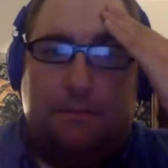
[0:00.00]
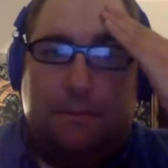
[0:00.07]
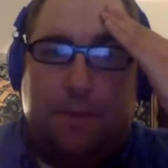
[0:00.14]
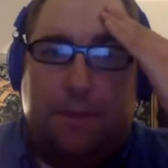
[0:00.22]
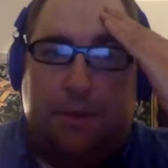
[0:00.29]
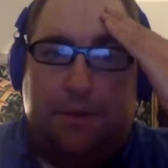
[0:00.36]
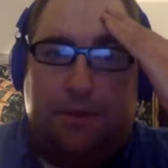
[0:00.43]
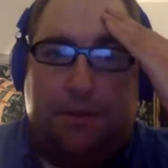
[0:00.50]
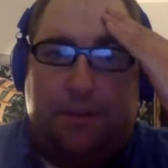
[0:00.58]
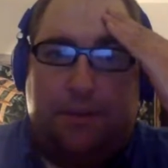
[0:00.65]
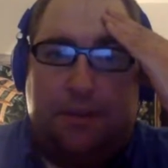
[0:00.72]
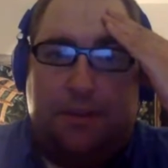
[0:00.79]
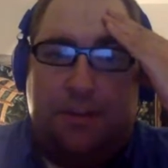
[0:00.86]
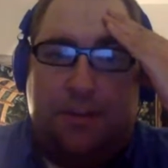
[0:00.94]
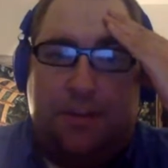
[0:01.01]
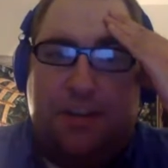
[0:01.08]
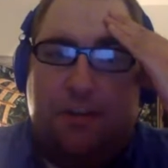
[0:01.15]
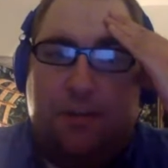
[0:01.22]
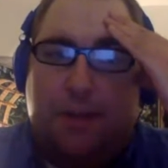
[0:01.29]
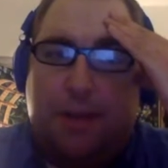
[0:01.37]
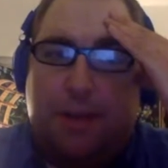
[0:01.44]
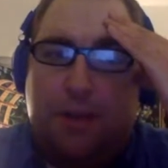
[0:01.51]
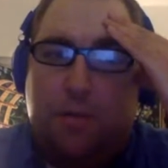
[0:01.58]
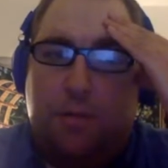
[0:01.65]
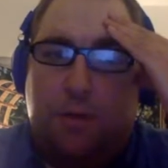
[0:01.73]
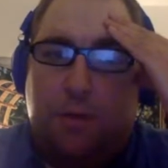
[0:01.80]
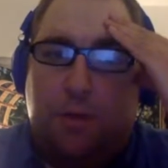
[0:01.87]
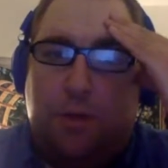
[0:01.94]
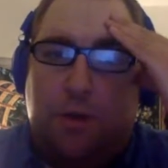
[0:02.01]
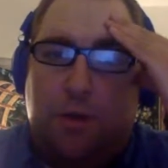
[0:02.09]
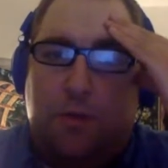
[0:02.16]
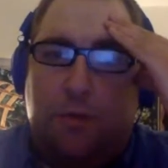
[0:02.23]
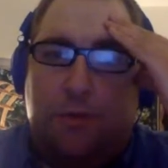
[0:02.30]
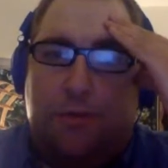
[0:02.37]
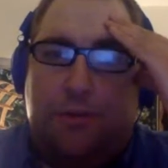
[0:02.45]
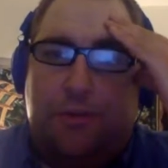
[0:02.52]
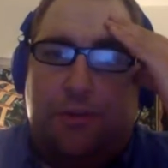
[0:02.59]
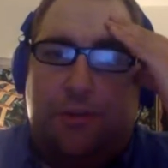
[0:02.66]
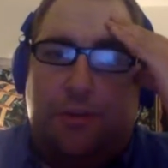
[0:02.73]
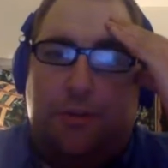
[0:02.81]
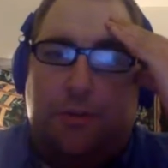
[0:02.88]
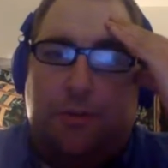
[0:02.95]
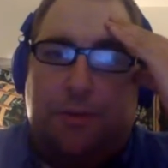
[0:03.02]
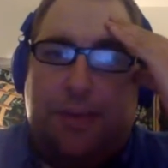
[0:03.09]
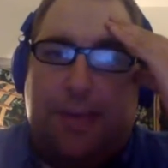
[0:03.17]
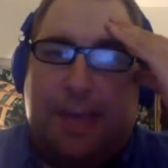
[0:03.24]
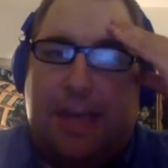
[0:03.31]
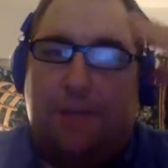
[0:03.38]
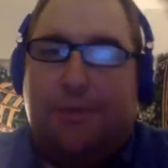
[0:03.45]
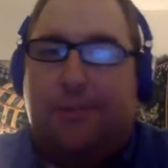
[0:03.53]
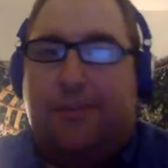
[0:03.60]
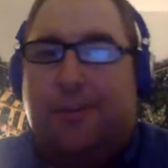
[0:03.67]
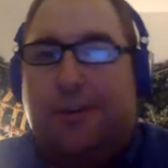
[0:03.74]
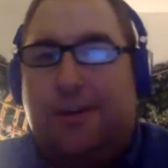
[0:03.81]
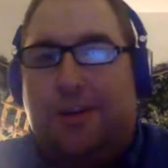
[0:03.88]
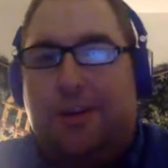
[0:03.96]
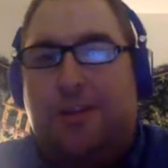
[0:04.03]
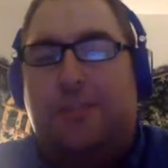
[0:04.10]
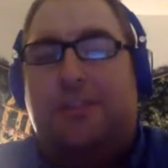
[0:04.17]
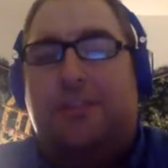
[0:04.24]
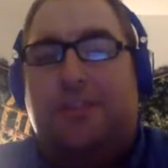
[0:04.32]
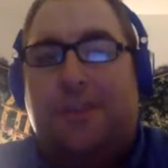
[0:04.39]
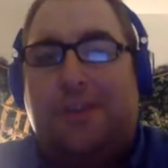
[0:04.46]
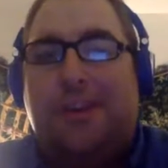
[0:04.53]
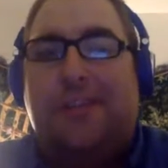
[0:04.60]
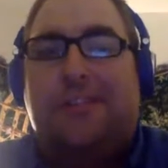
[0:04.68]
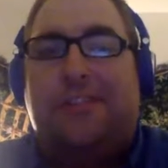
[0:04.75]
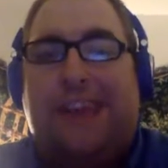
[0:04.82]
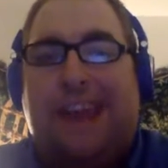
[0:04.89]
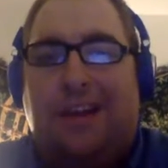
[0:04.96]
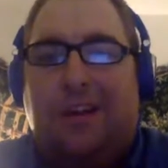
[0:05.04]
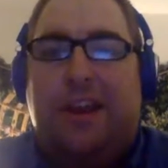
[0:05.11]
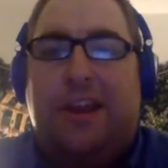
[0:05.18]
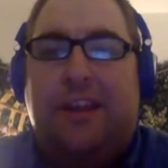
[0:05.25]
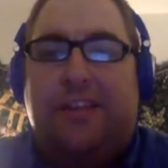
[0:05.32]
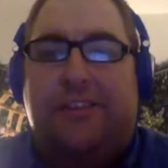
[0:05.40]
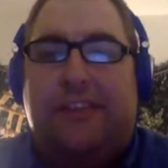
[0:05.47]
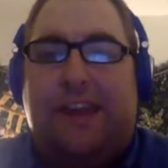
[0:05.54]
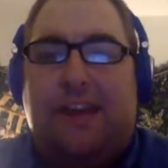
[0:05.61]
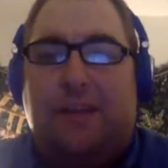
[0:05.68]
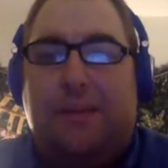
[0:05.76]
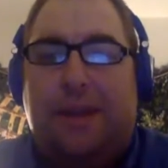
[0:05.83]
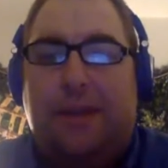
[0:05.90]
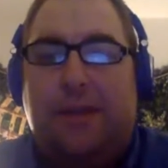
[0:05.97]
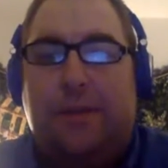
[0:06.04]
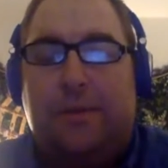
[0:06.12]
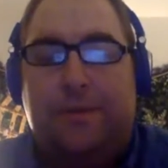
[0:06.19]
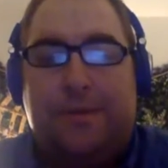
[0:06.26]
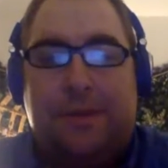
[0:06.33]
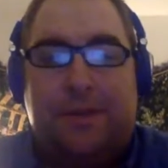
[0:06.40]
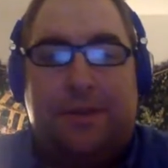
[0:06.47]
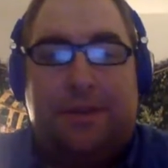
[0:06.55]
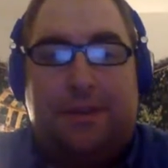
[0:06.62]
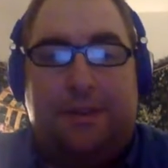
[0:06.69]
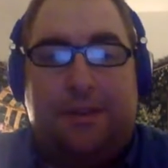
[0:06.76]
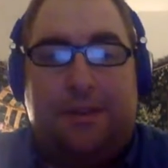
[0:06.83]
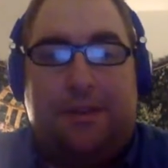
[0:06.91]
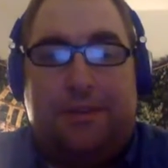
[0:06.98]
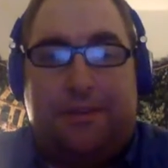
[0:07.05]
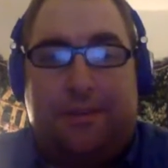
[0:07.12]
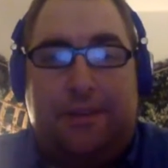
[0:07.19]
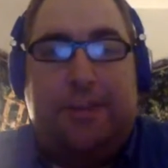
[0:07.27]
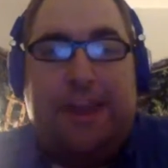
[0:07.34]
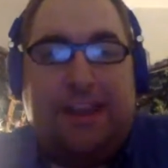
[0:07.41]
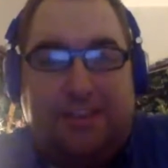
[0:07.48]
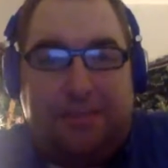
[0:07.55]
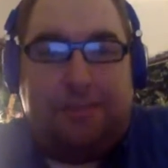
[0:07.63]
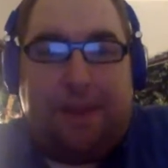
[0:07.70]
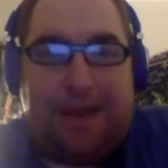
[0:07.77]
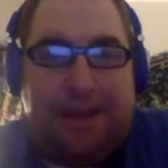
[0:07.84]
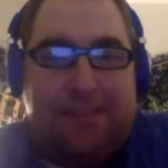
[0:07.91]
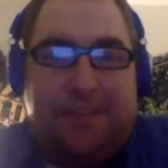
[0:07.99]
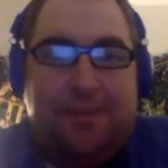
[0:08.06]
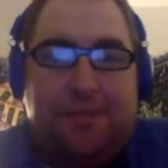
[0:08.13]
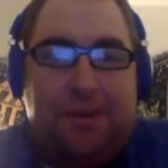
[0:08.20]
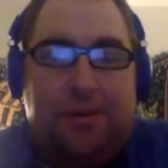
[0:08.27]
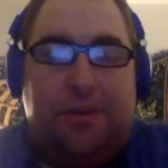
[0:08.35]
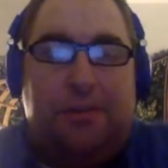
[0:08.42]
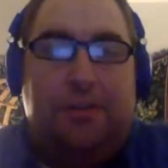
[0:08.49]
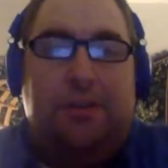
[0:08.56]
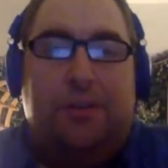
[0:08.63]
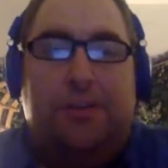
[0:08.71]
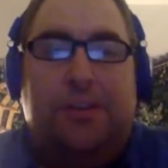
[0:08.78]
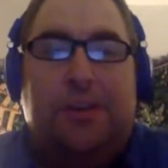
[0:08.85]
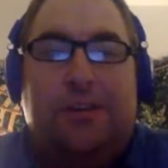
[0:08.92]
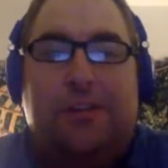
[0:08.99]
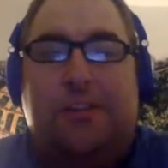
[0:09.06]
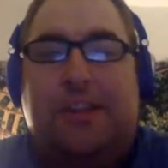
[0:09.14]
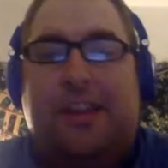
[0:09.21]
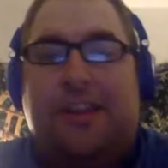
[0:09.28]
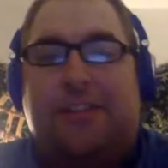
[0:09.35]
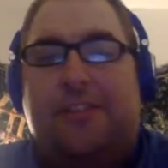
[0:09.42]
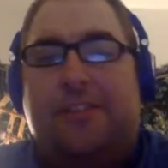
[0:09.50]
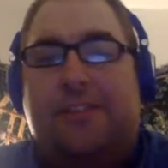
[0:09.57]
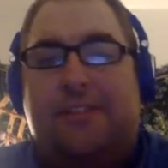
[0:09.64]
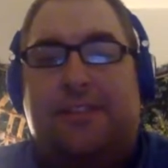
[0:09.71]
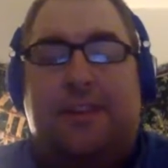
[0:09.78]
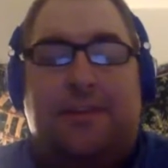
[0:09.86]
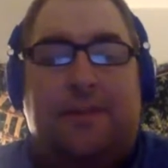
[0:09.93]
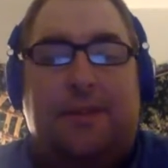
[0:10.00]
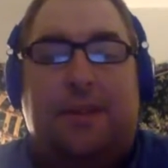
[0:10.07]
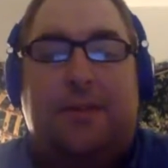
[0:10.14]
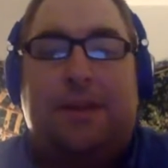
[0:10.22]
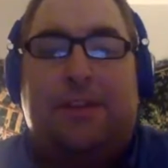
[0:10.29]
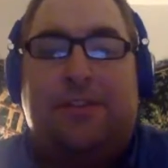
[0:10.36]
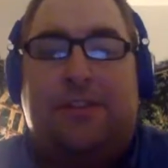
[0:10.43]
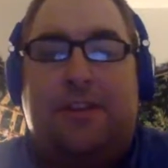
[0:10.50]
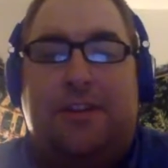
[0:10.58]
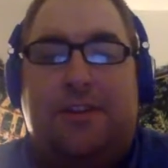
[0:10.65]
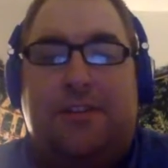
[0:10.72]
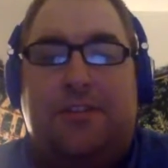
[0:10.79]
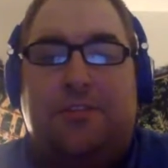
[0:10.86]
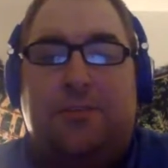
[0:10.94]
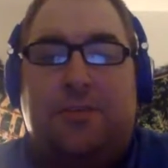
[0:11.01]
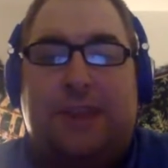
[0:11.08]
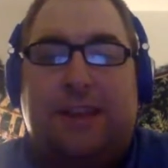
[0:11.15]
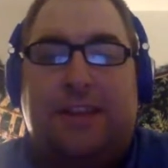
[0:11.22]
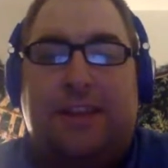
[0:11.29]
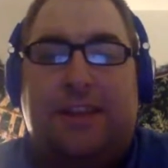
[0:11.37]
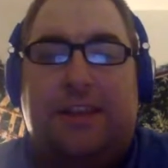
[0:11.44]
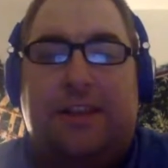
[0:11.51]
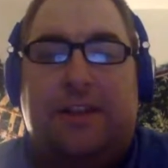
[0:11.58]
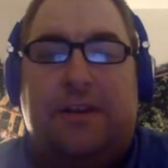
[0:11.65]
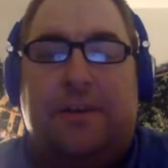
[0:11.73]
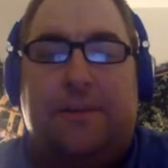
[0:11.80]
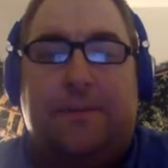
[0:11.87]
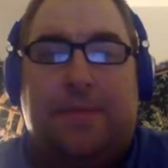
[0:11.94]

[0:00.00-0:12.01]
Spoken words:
But it looks like Johnny Cueto will do a rehab starting Saturday in Sacramento. So that's positive news there. So that's definitely going to be as good as a trade there.